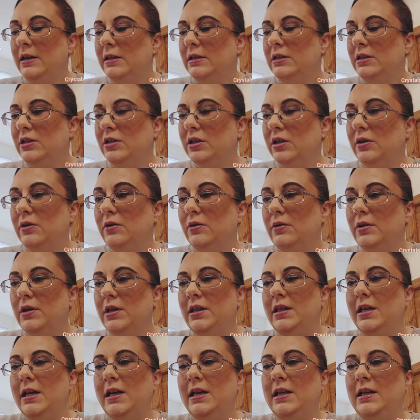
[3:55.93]
So
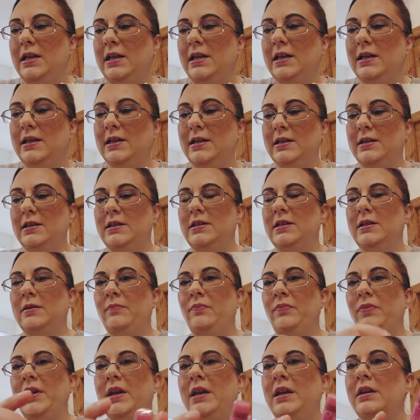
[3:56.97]
that is
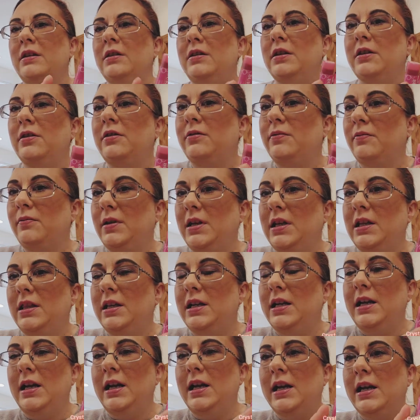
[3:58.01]
the 3
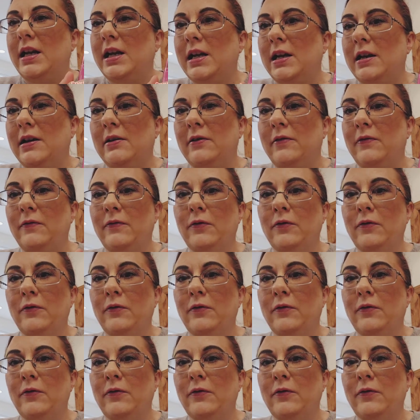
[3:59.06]
that I have